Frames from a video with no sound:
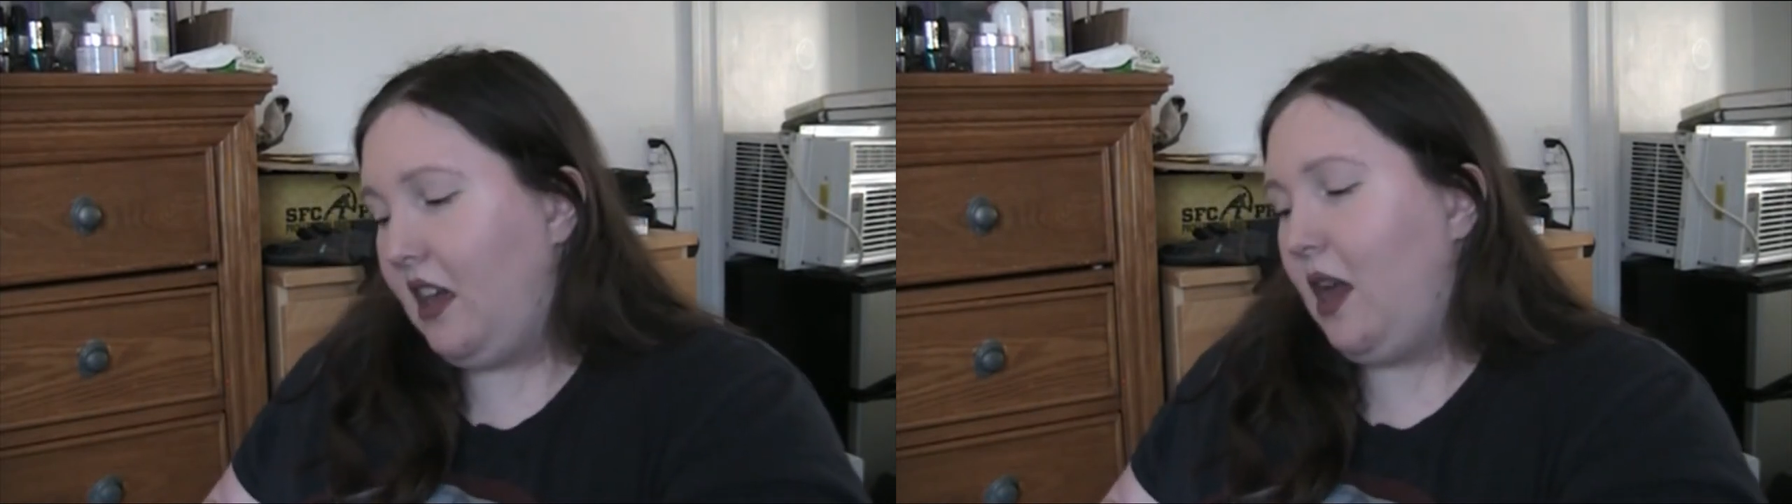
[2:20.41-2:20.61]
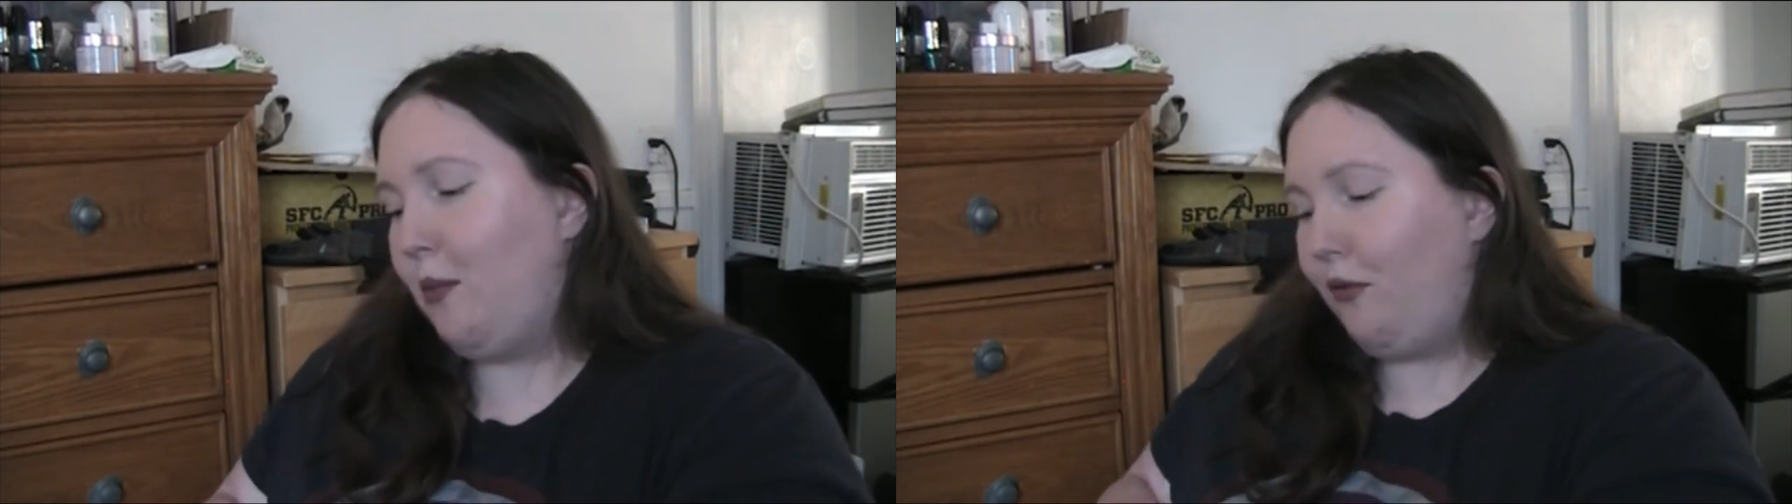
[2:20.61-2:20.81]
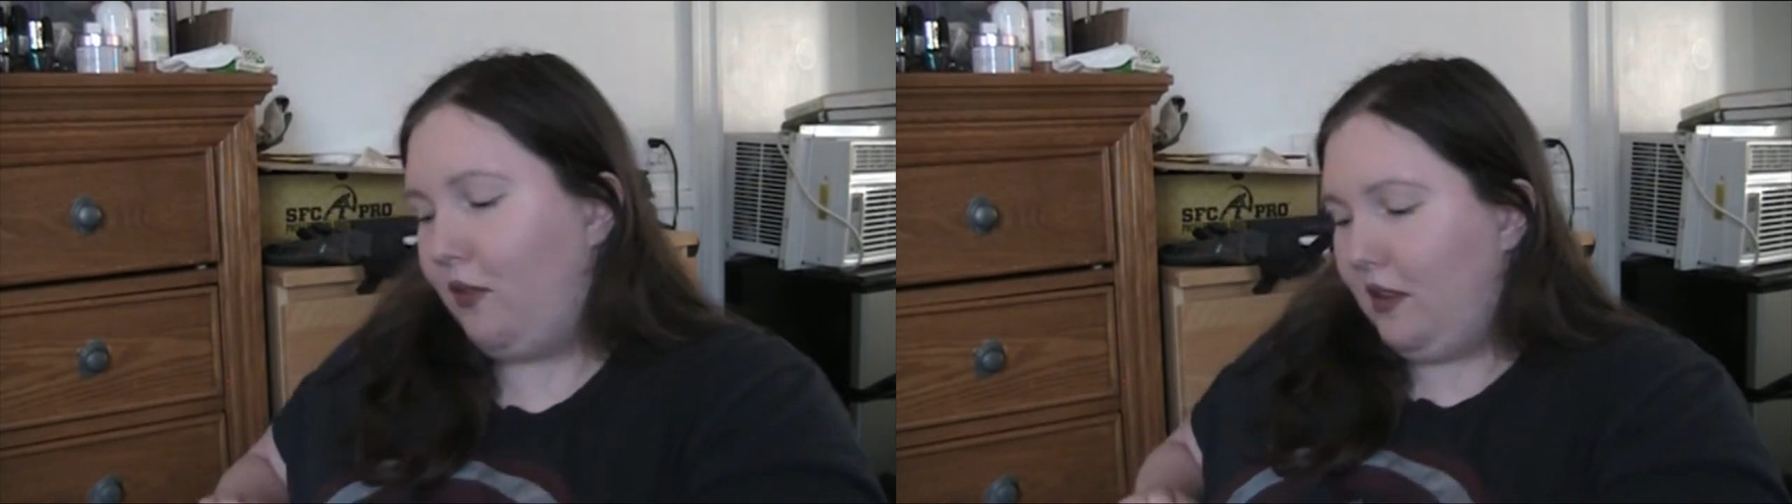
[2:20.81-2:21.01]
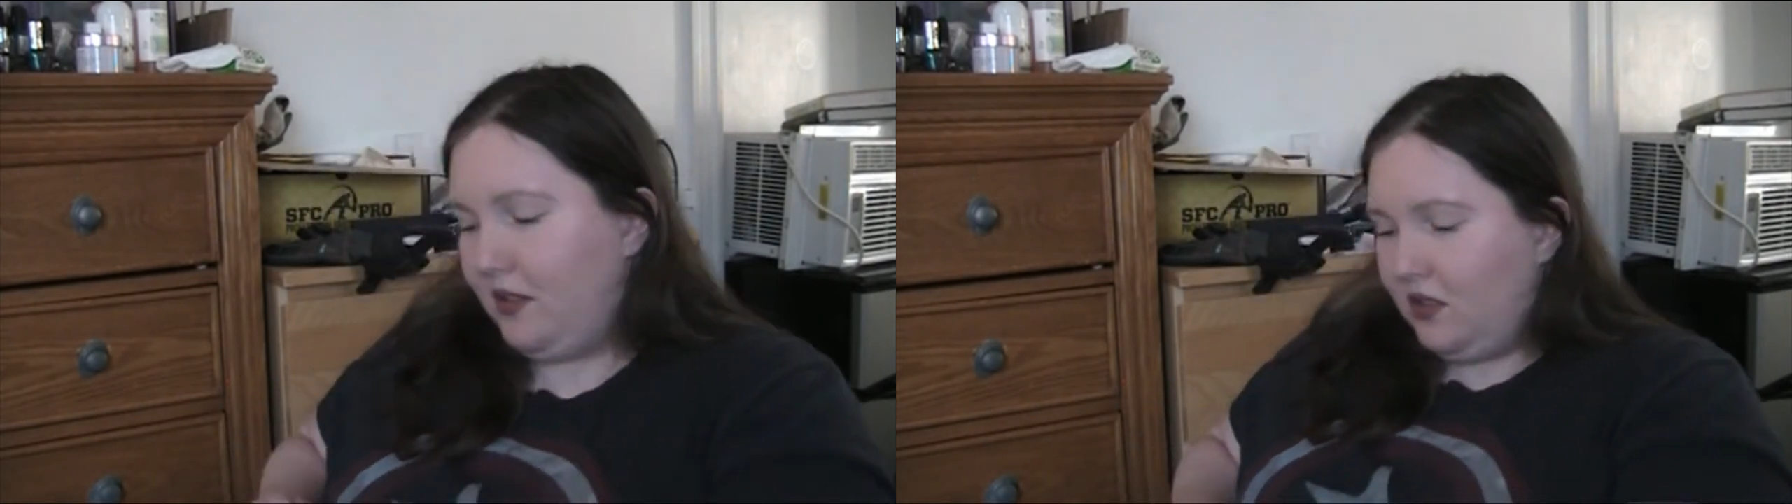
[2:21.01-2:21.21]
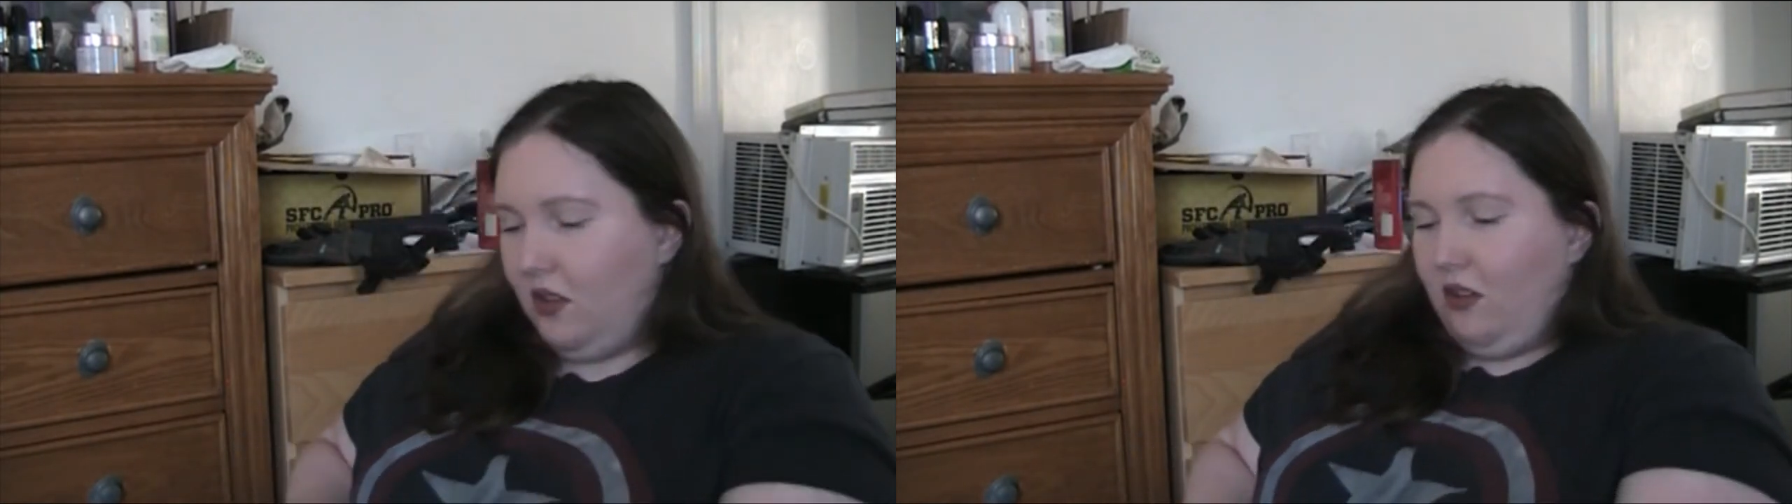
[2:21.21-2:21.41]
camera for
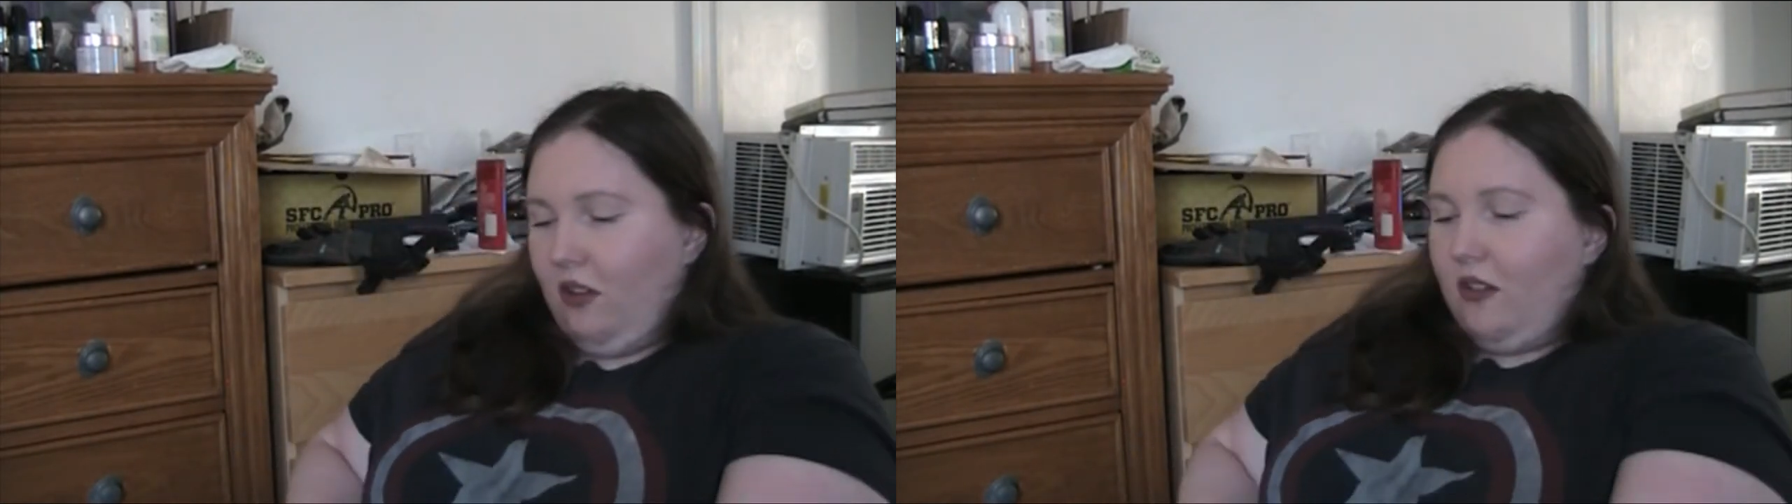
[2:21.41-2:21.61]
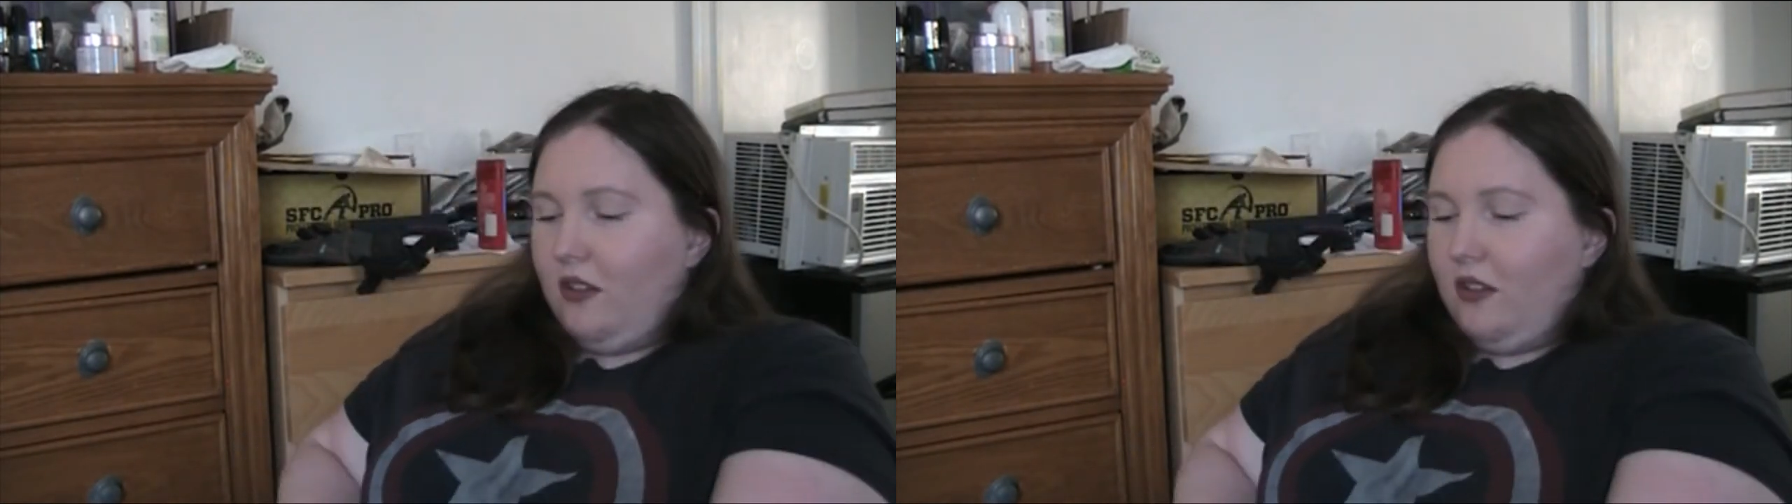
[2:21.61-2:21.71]
this. Ugh.